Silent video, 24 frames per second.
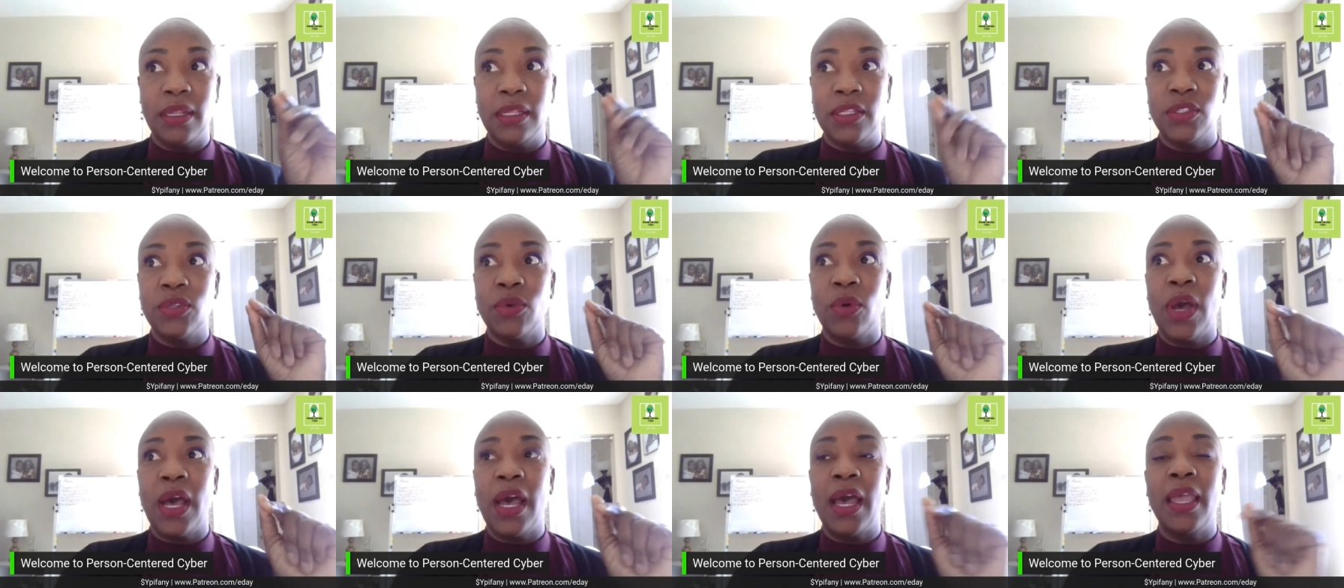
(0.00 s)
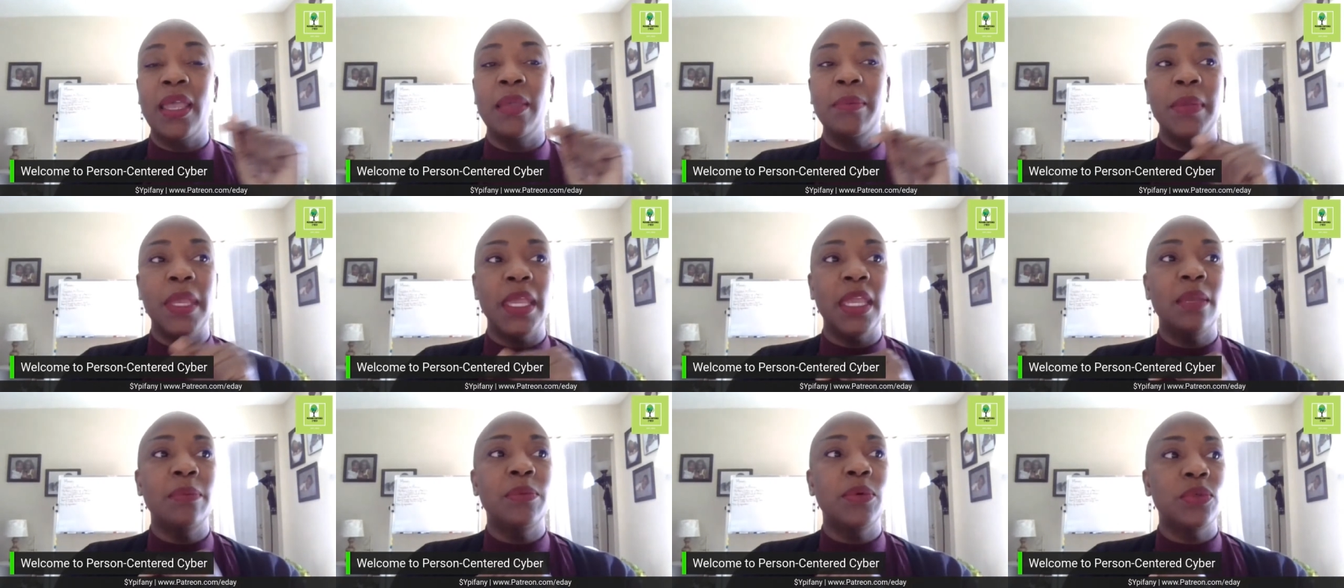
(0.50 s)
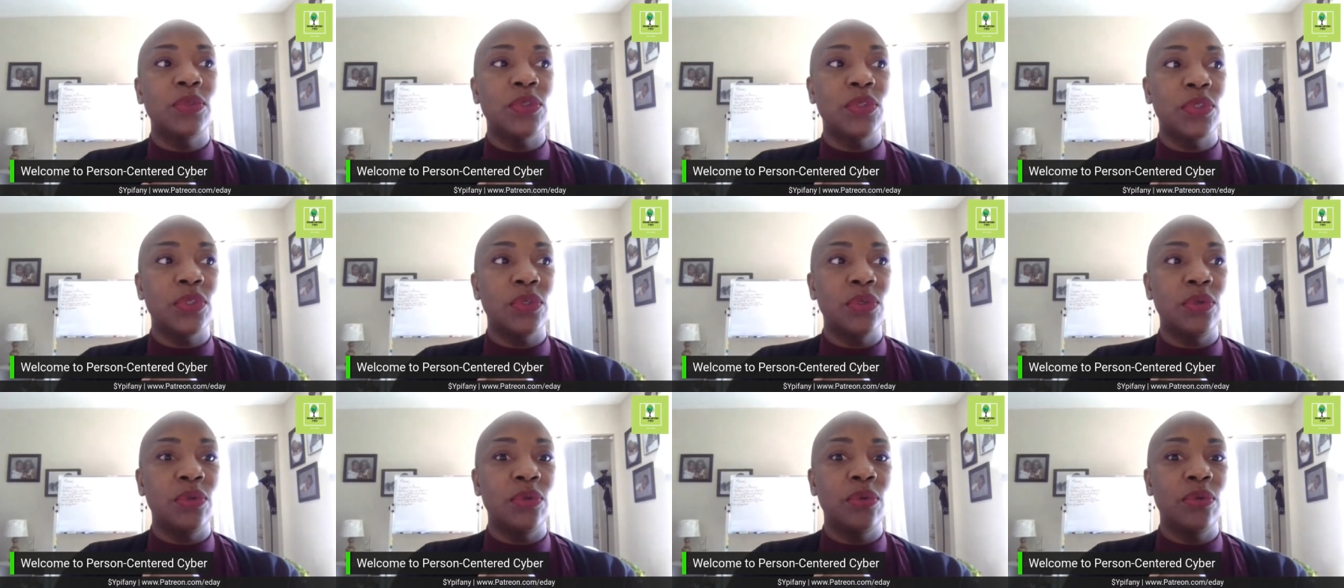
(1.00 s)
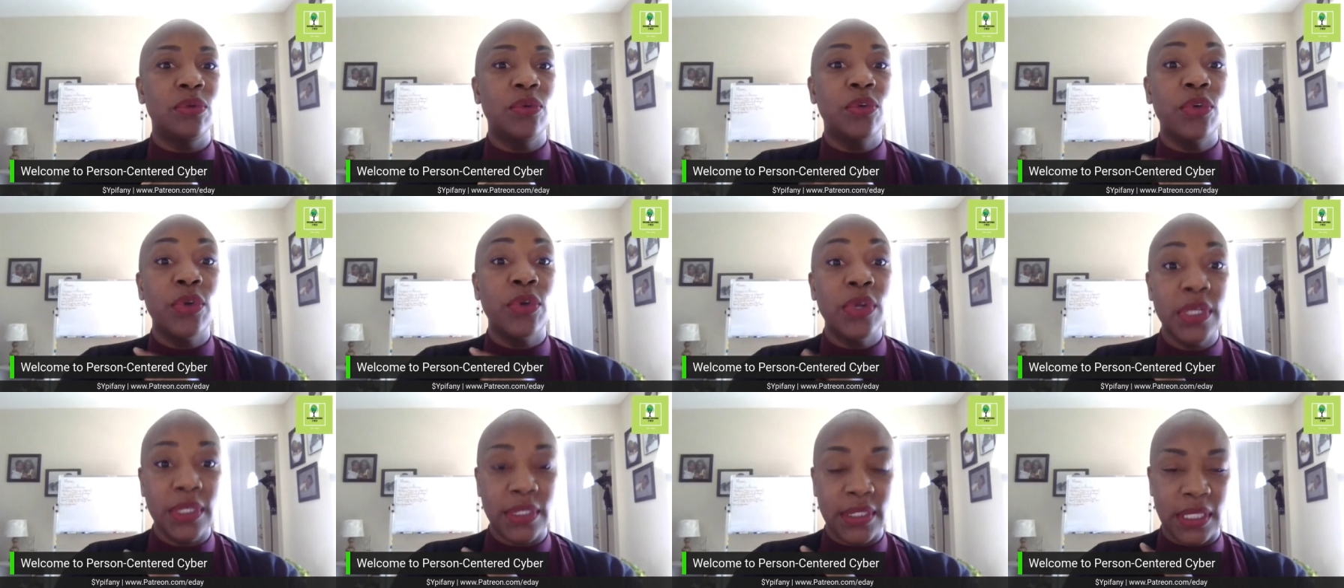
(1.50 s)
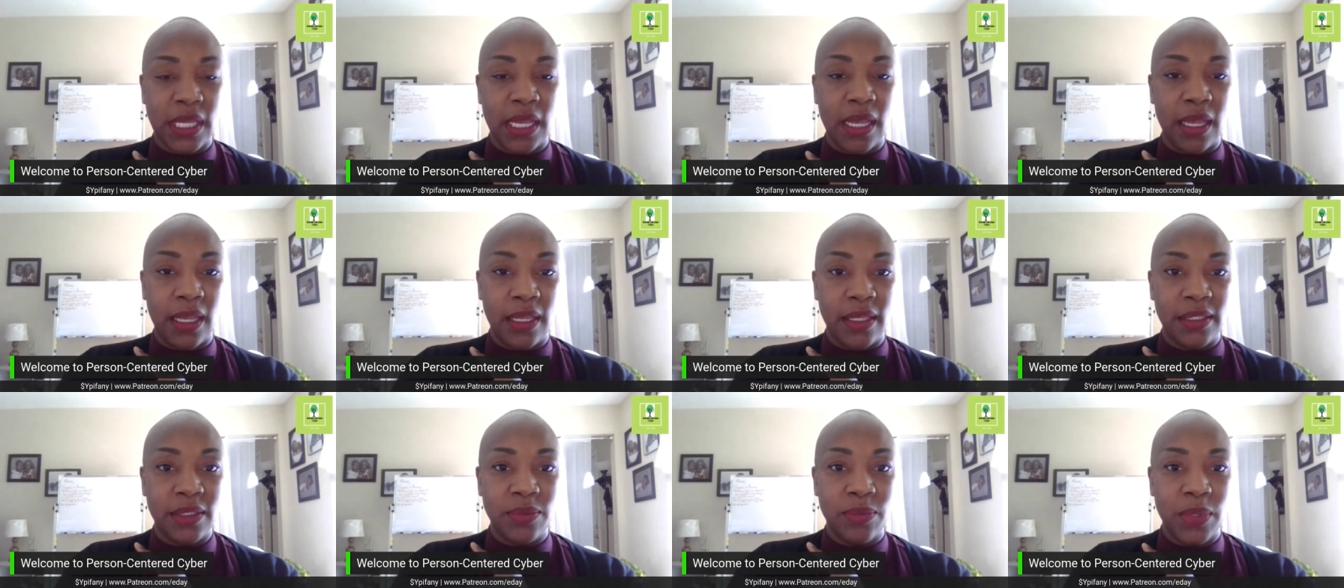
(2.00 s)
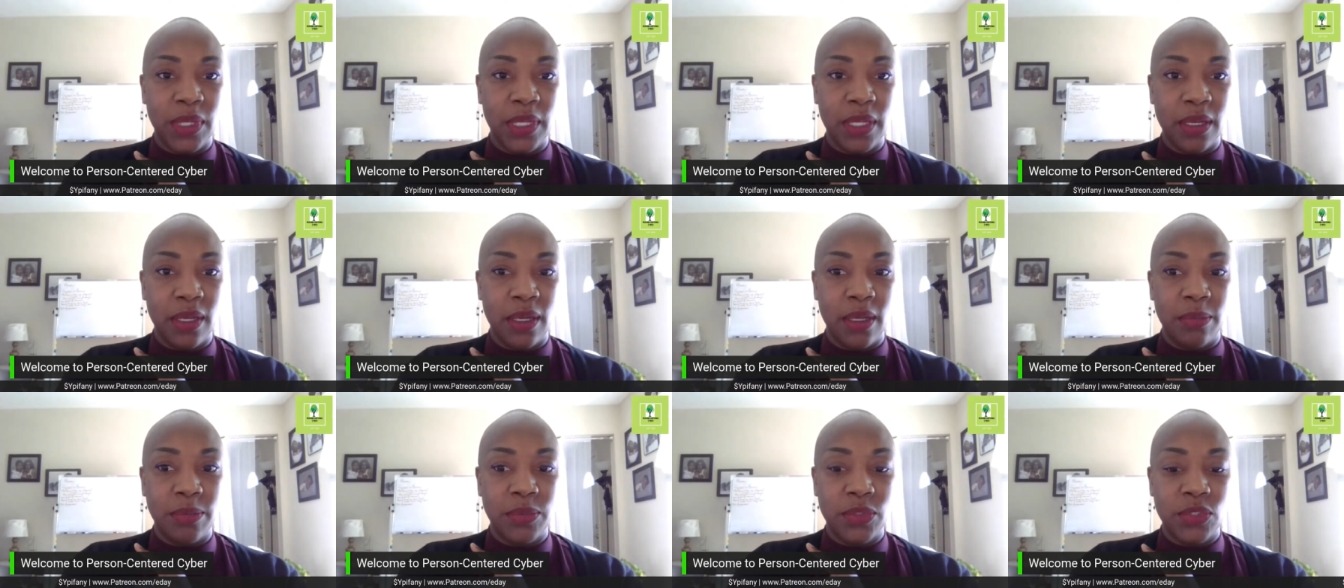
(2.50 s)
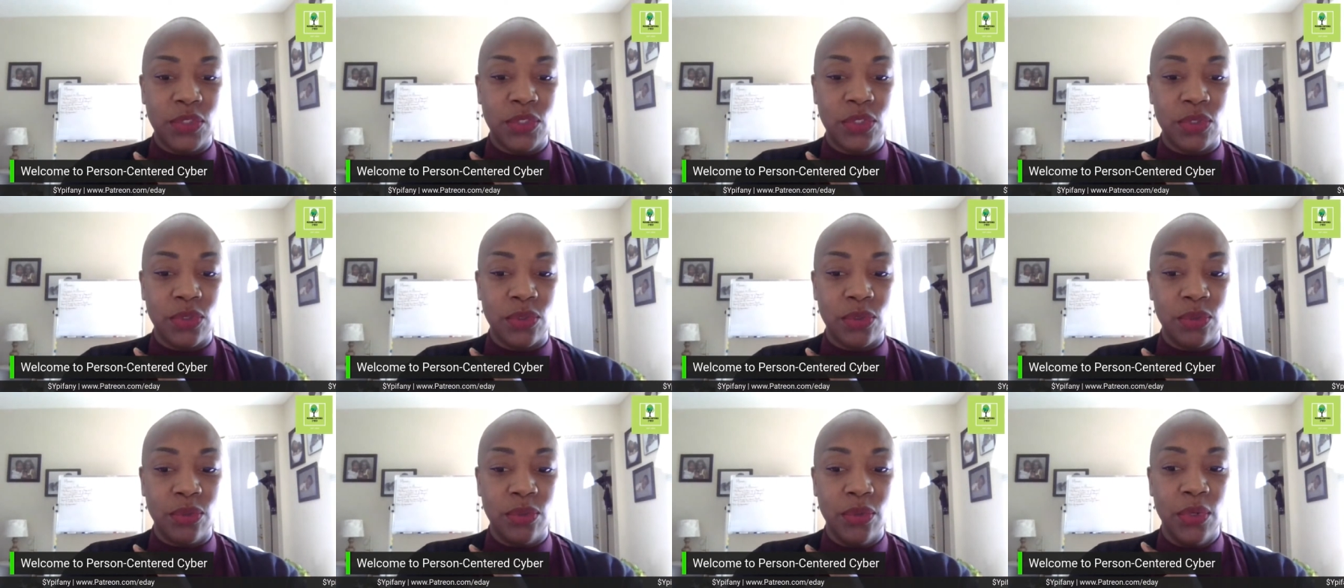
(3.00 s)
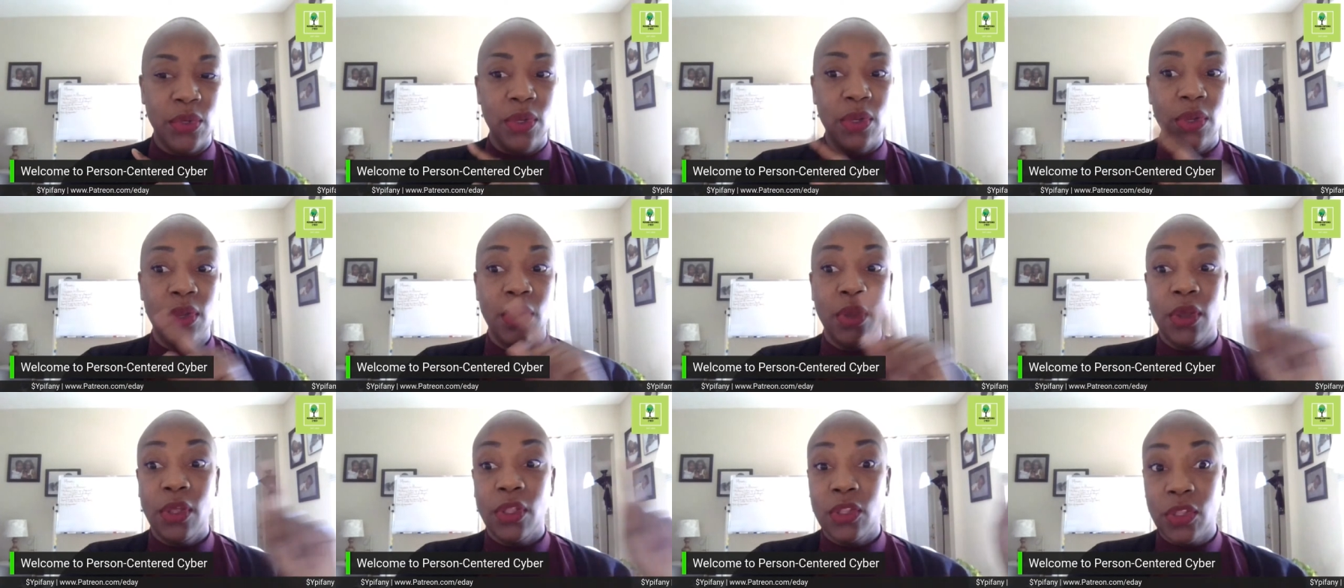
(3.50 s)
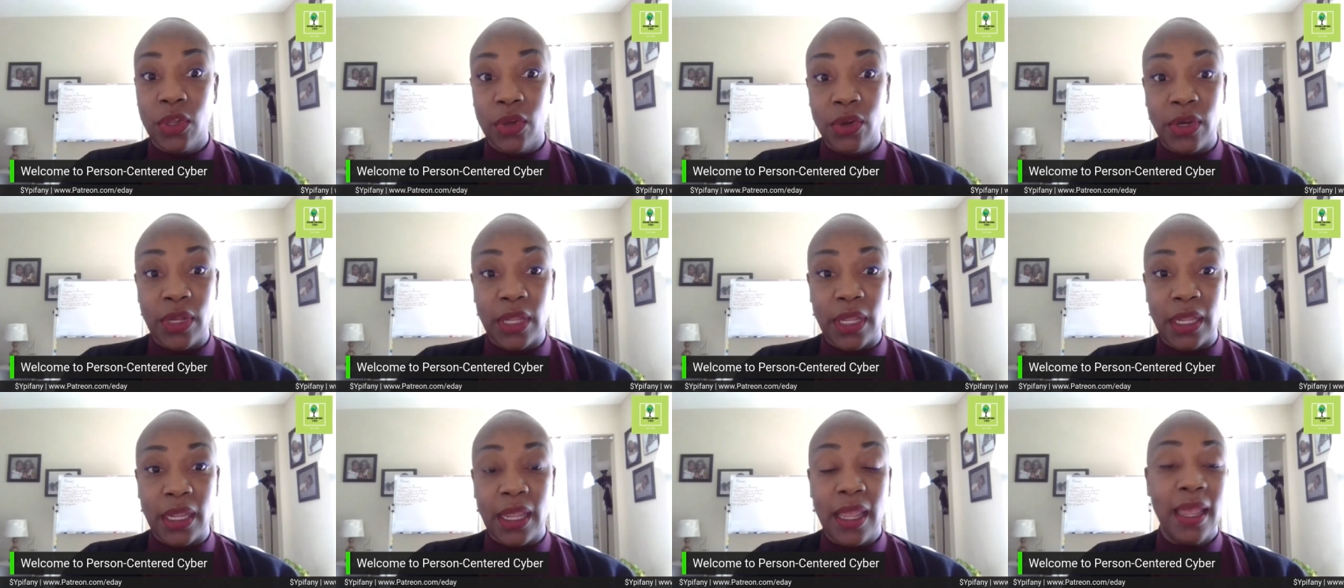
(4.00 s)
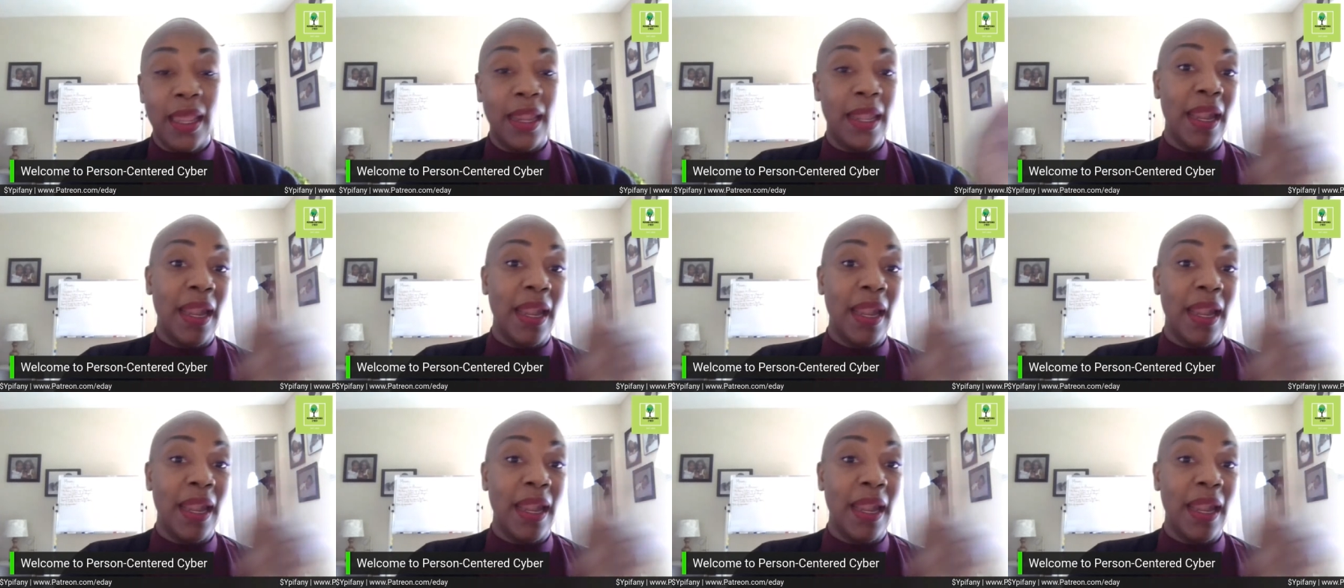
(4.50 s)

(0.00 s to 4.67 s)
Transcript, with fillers: So I am able to criticize when it comes to learning.